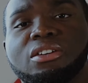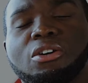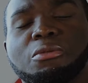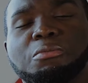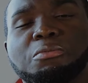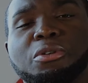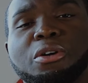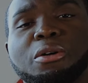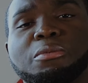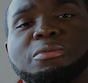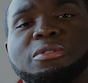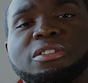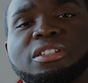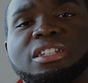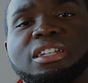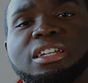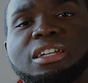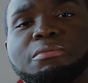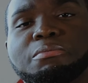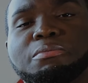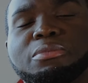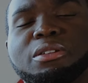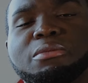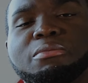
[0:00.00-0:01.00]
or properly
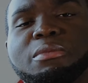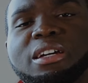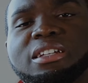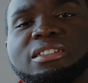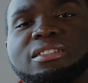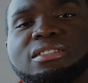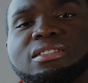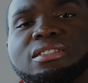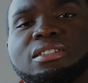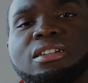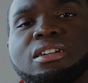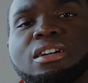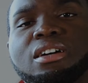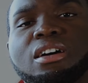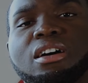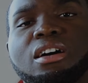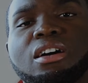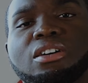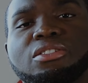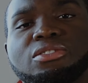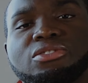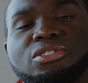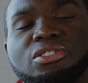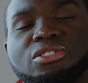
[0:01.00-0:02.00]
implement
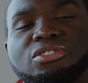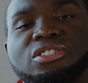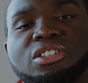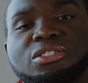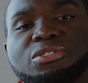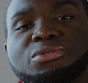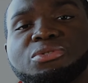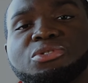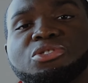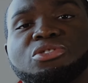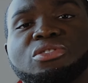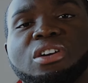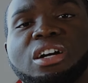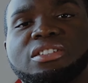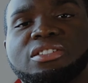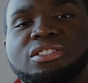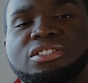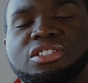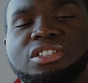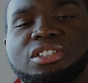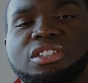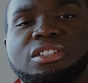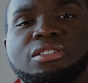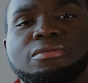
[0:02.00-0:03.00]
a successful
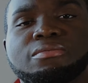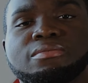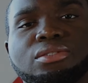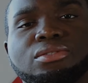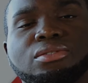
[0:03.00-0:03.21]
strategy.